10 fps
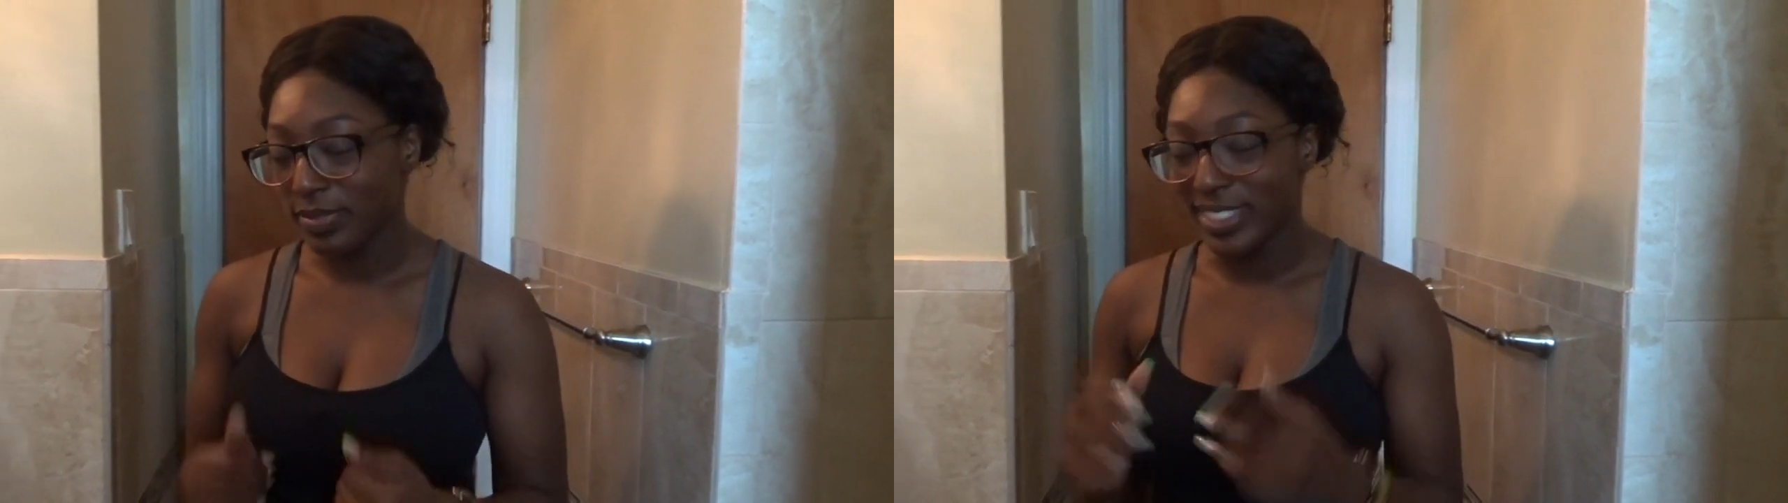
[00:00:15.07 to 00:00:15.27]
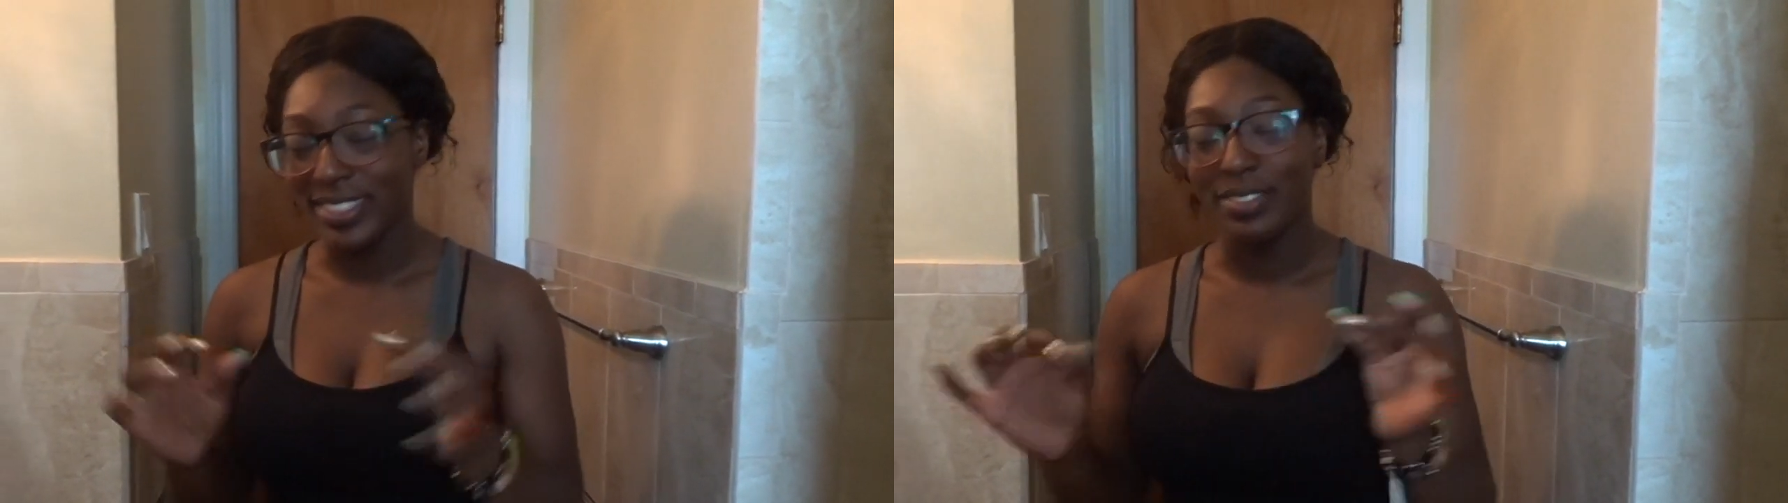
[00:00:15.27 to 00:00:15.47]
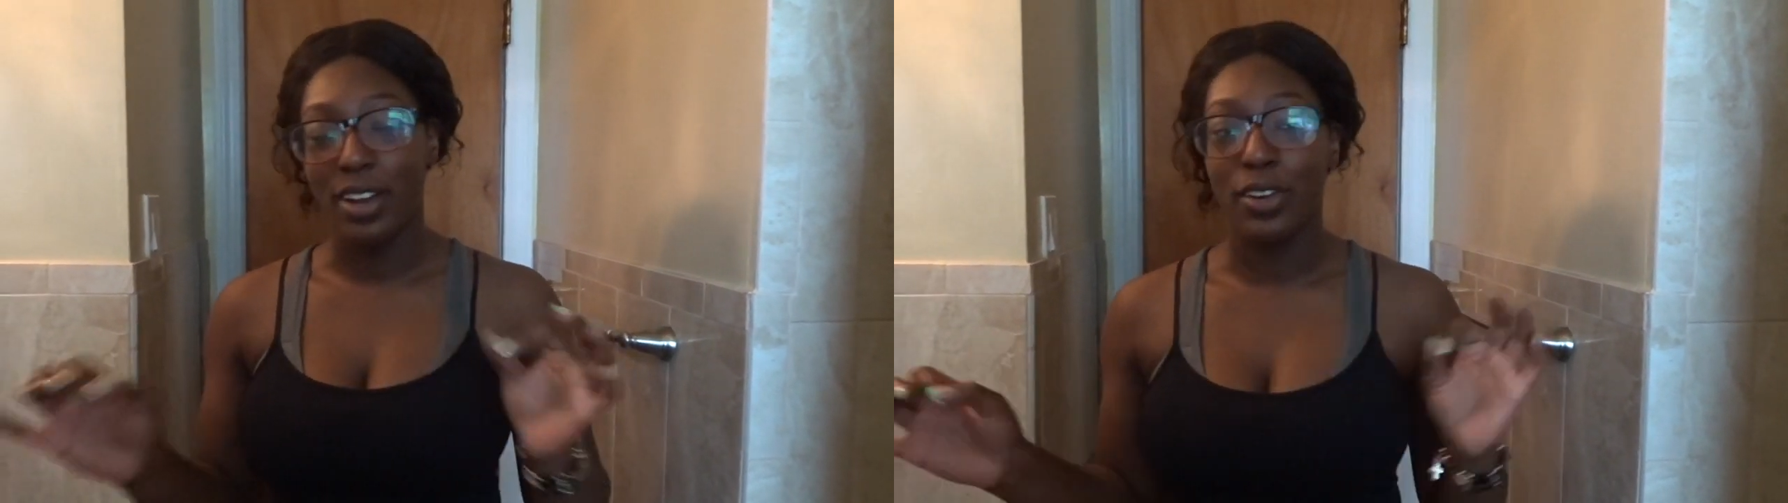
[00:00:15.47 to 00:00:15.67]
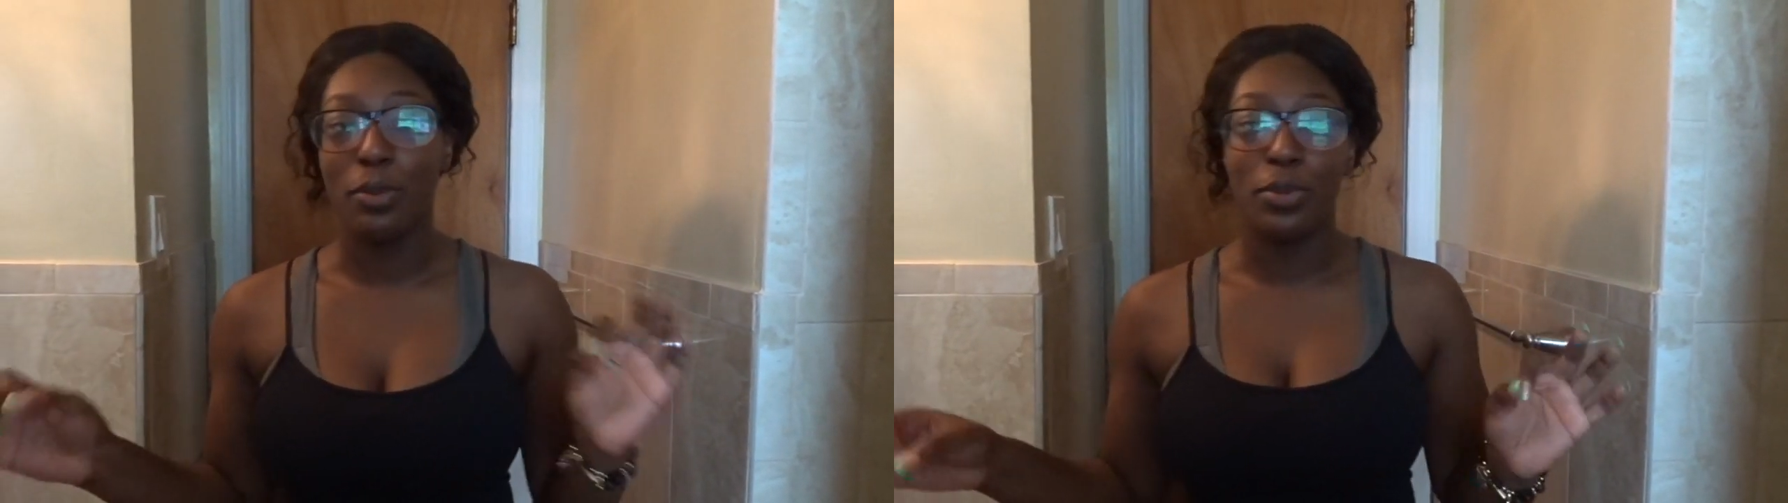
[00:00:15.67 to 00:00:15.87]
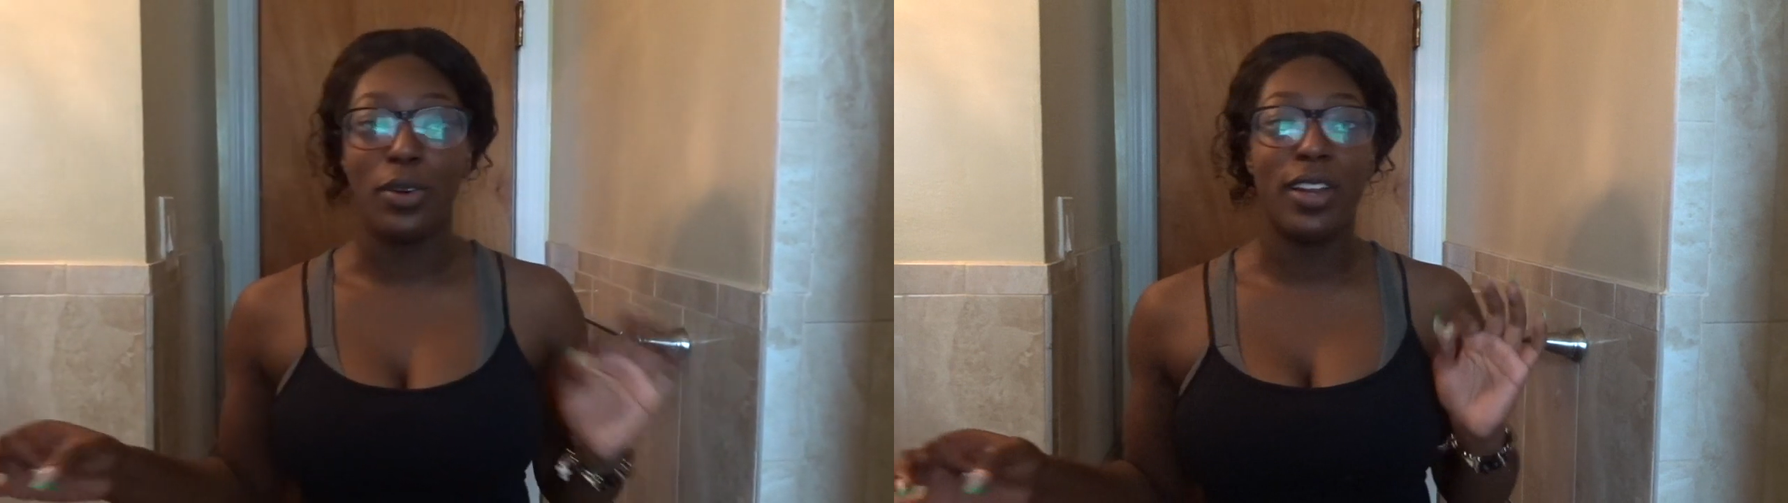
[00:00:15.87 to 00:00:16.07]
is very
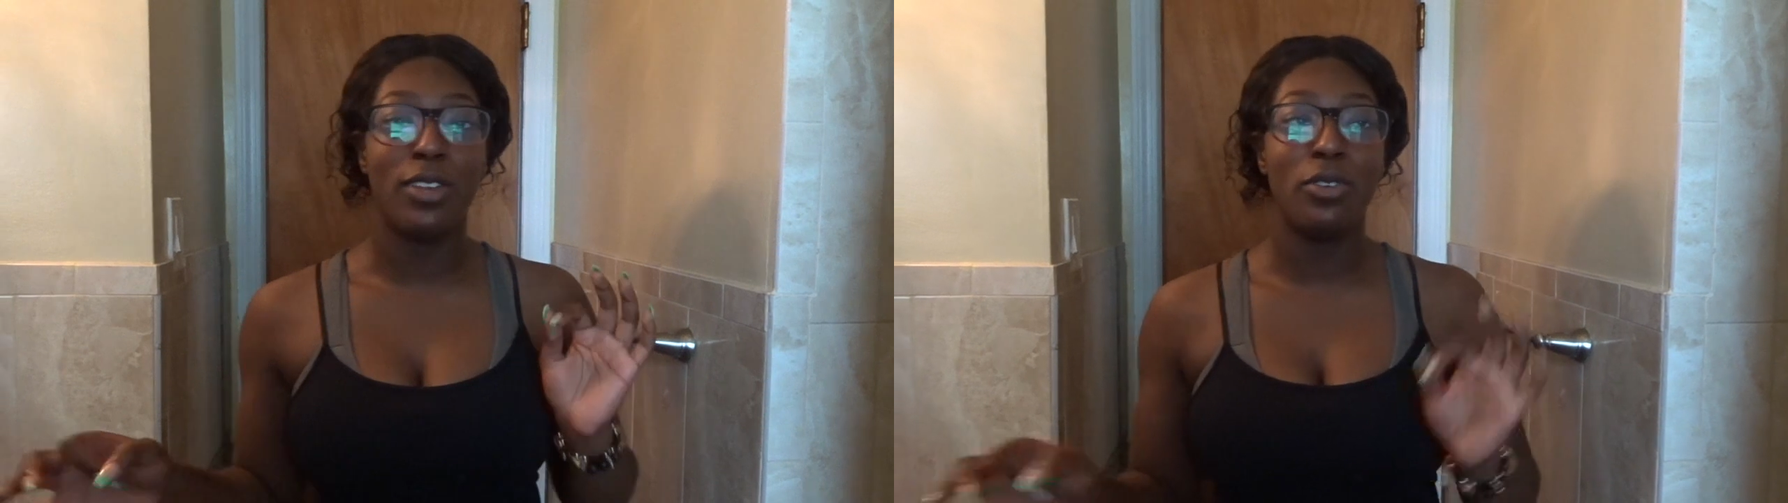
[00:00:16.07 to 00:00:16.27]
important.